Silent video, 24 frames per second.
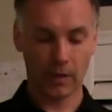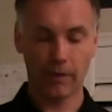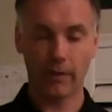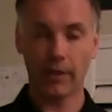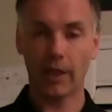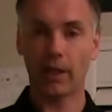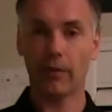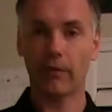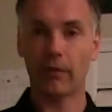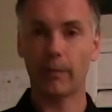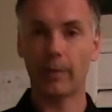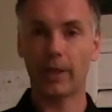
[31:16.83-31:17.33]

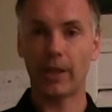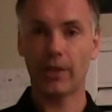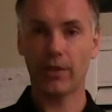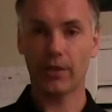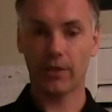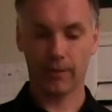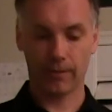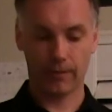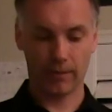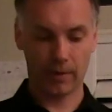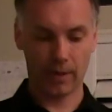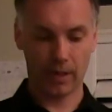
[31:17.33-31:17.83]
thank you very
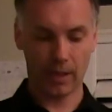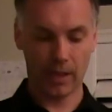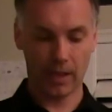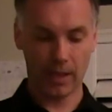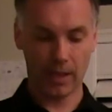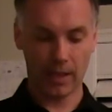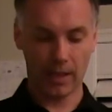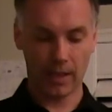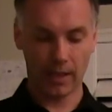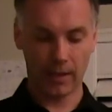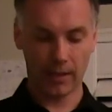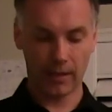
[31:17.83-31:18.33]
much,
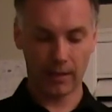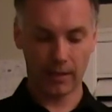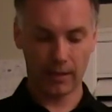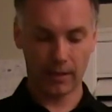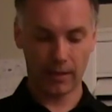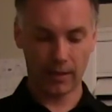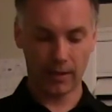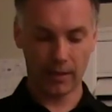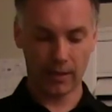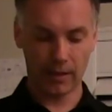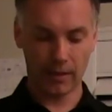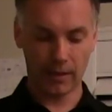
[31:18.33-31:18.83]
and
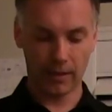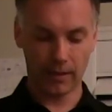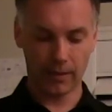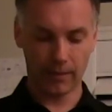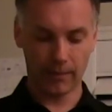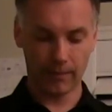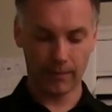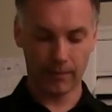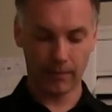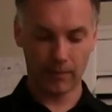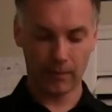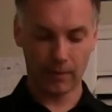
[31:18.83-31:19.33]

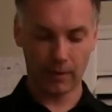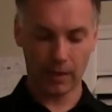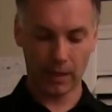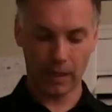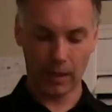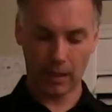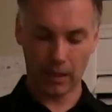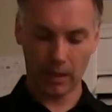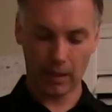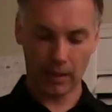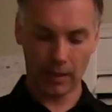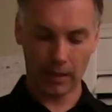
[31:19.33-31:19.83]

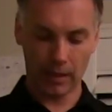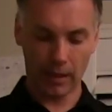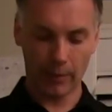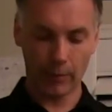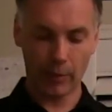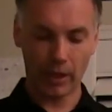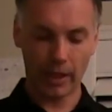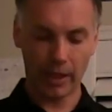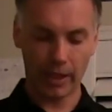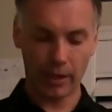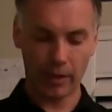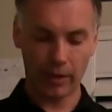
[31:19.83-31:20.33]
I
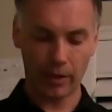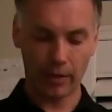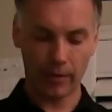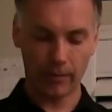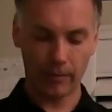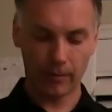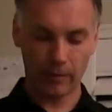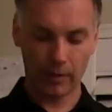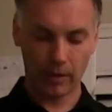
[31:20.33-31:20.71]
will later